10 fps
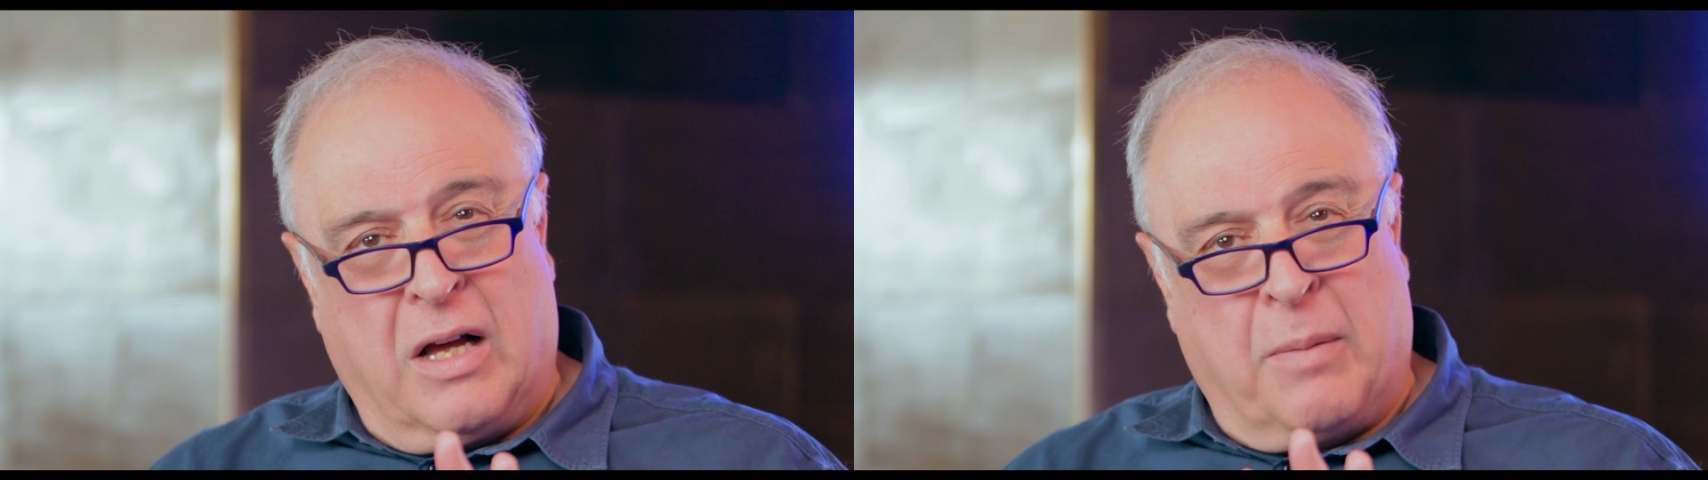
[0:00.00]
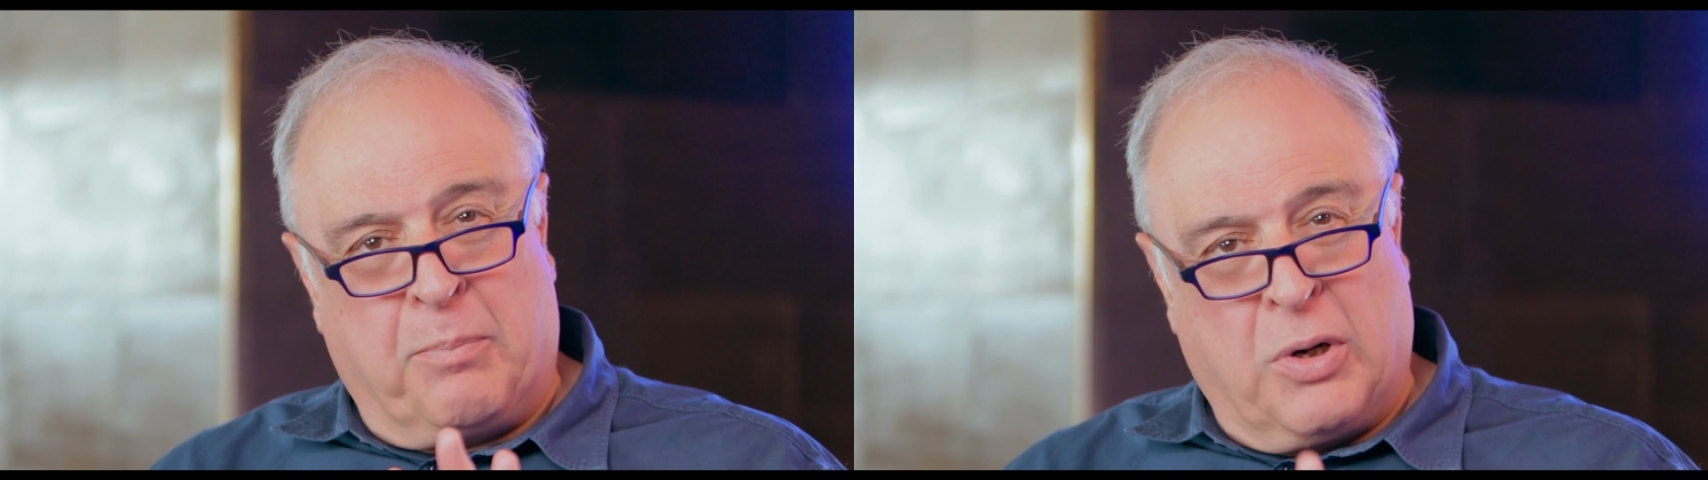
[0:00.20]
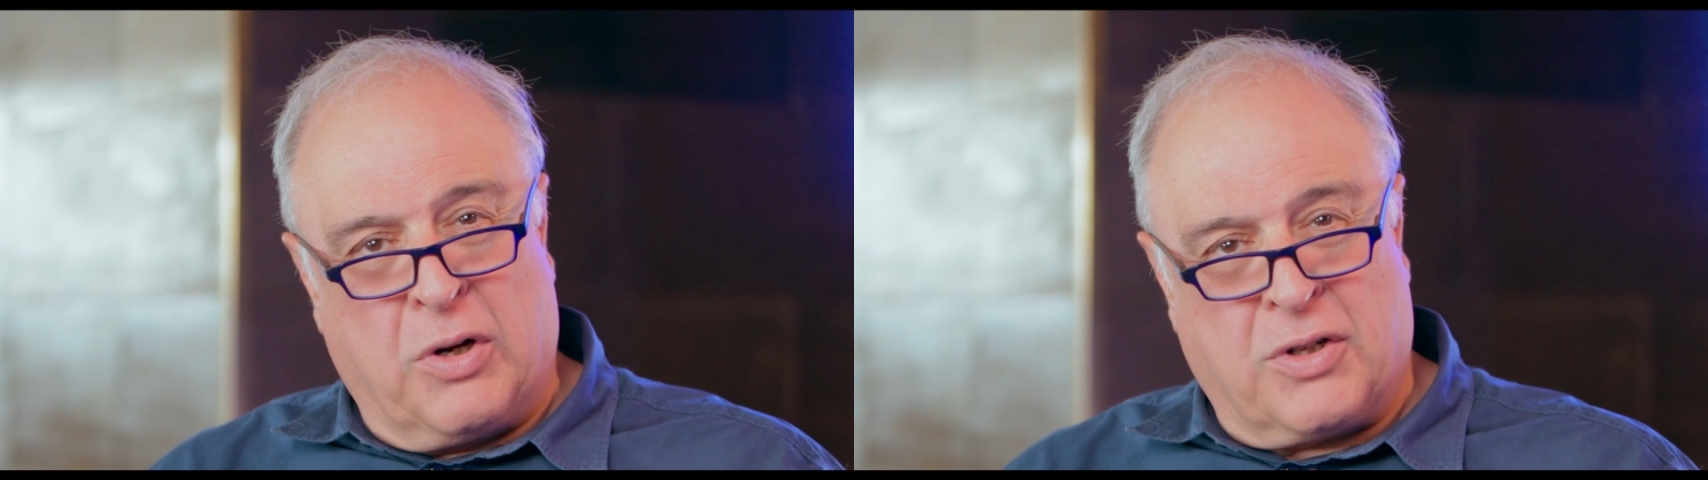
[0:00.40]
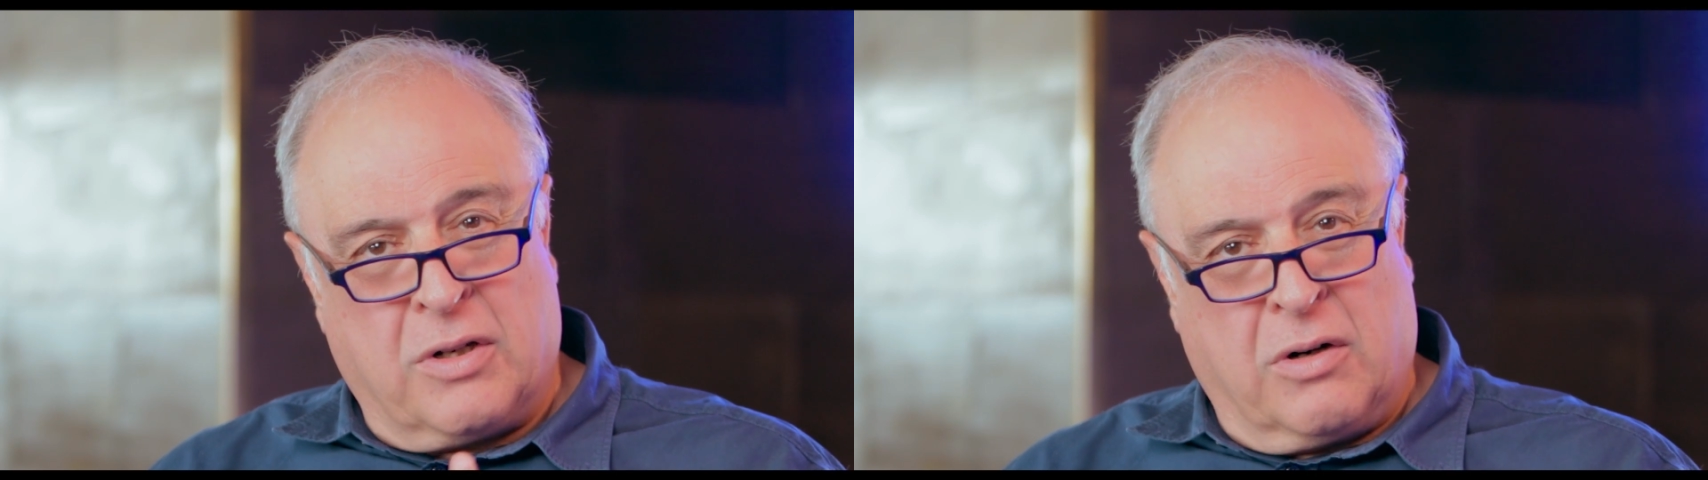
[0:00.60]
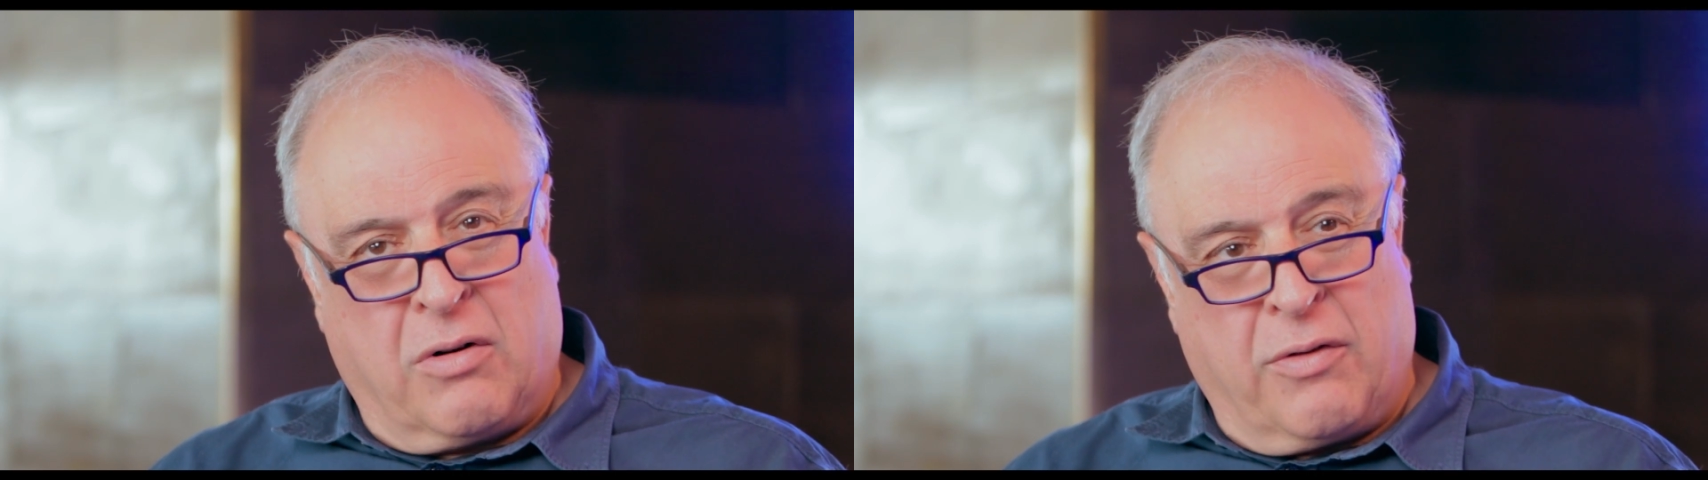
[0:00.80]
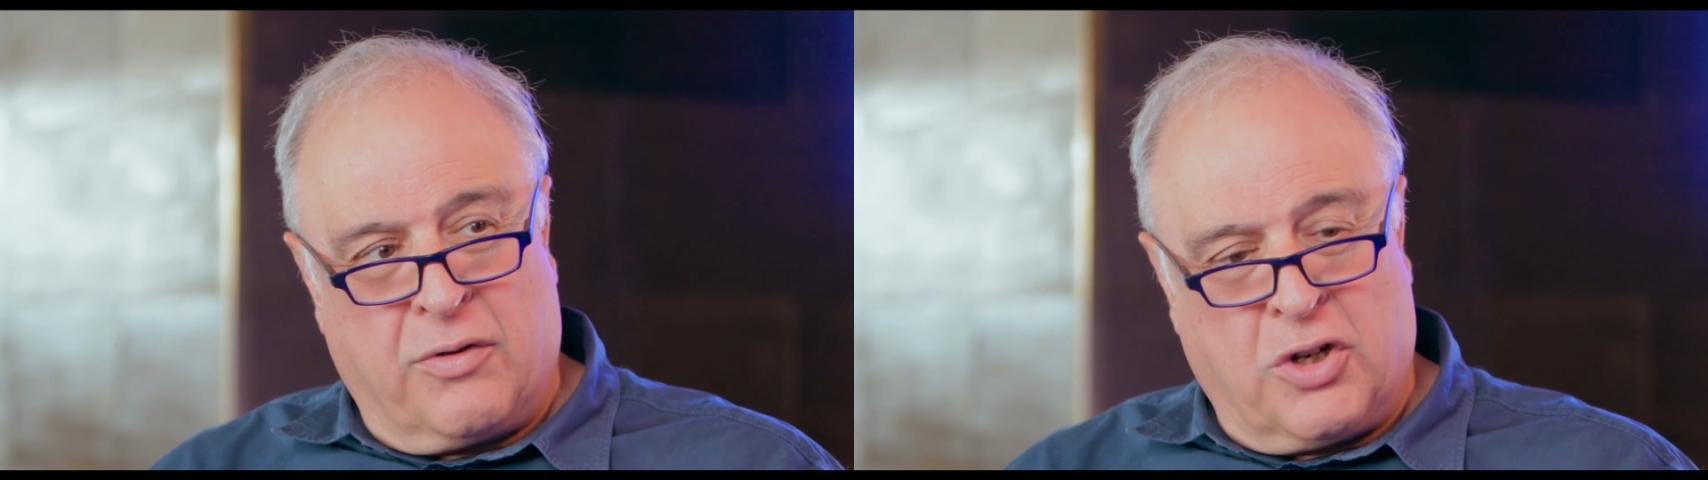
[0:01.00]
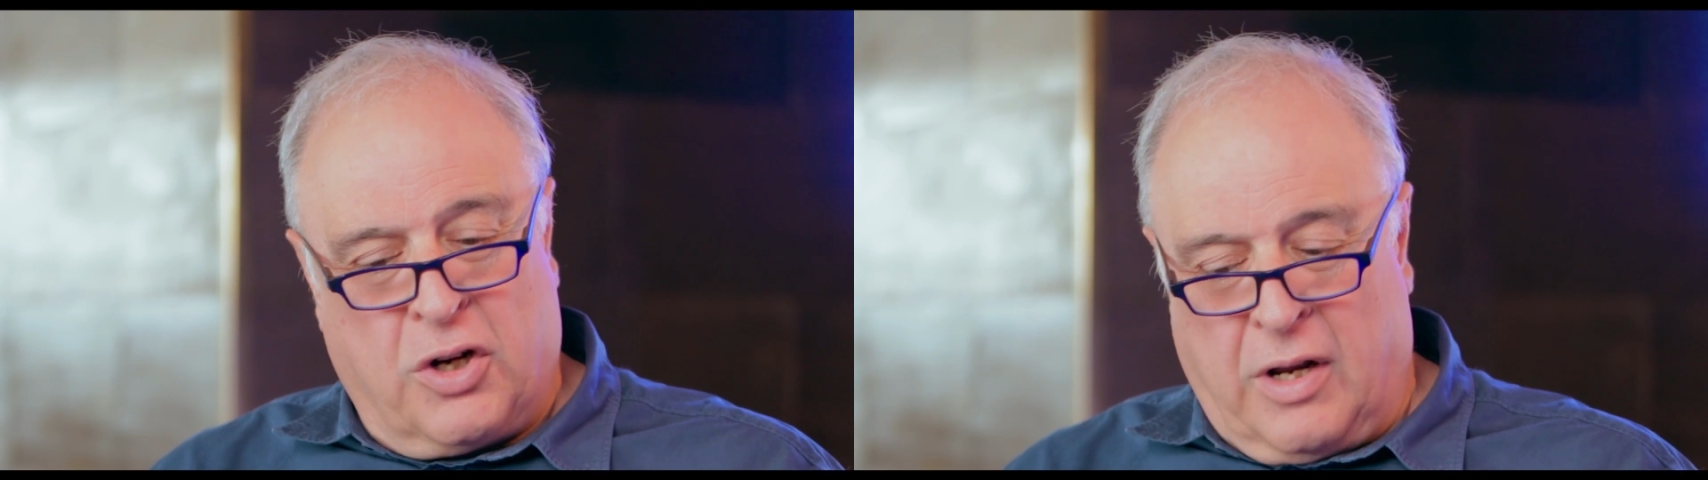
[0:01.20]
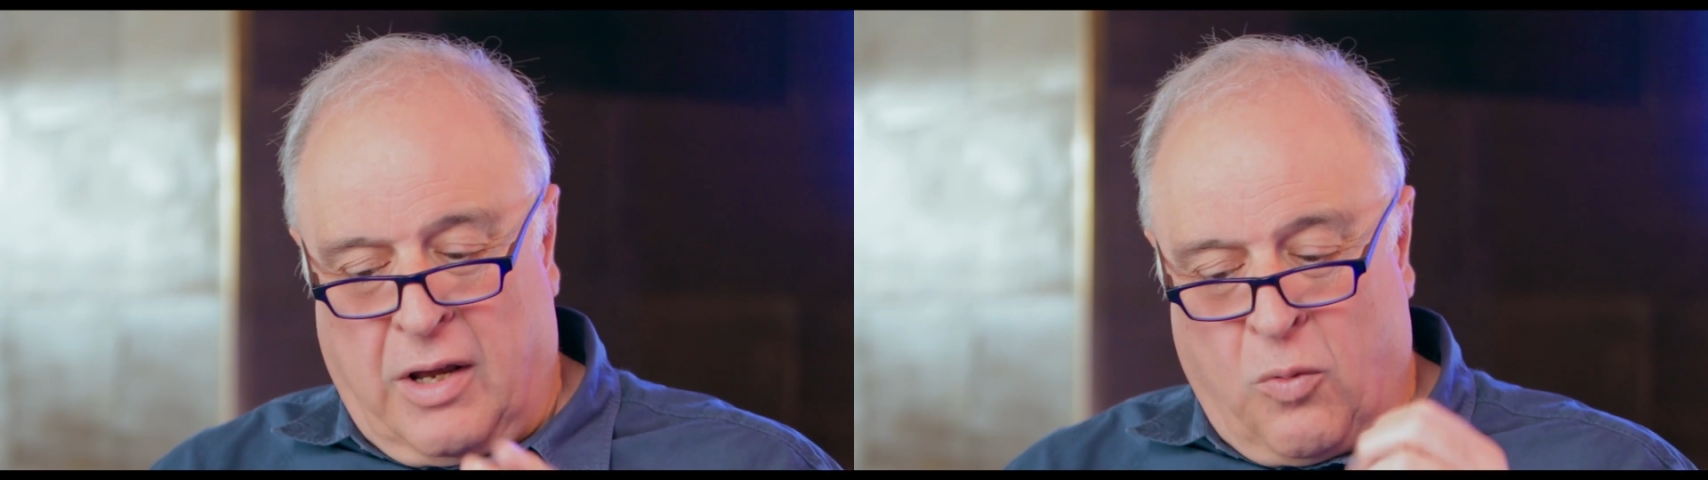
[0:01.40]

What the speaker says: a personal growth journey.